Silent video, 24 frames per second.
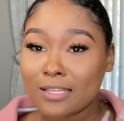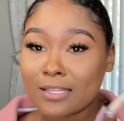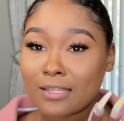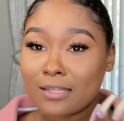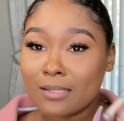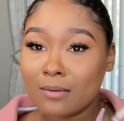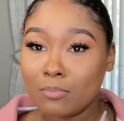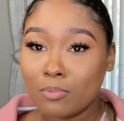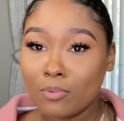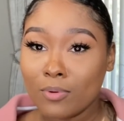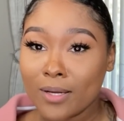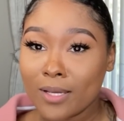
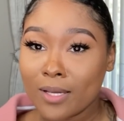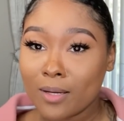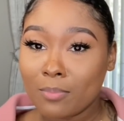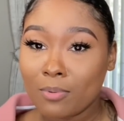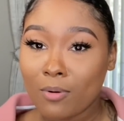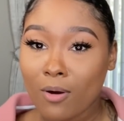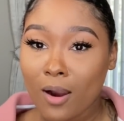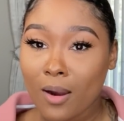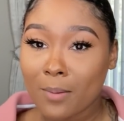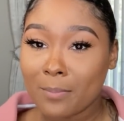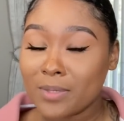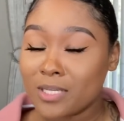the boy
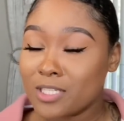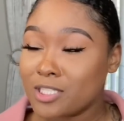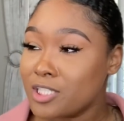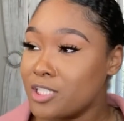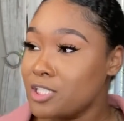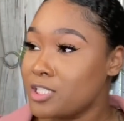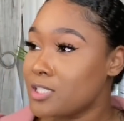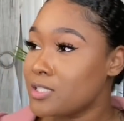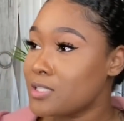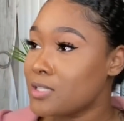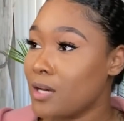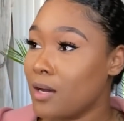apartment. She
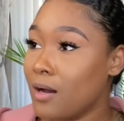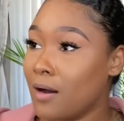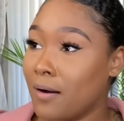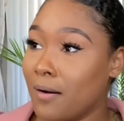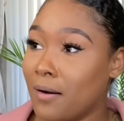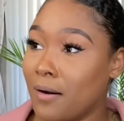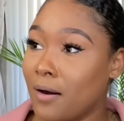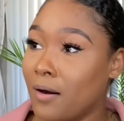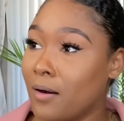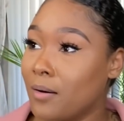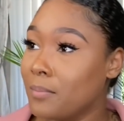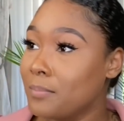just
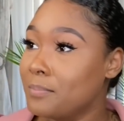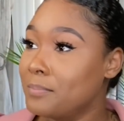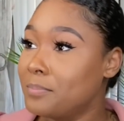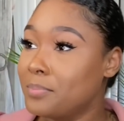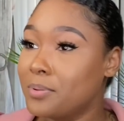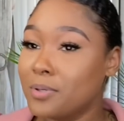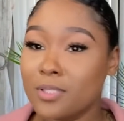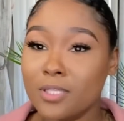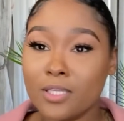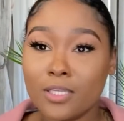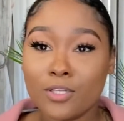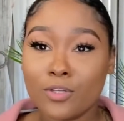
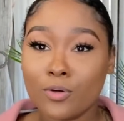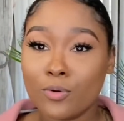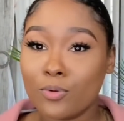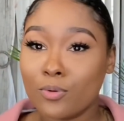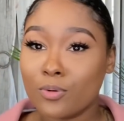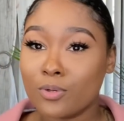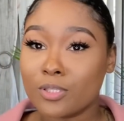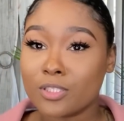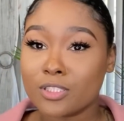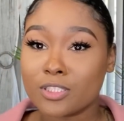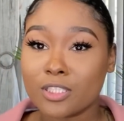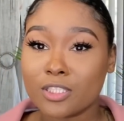pulling
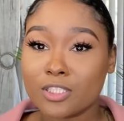doors.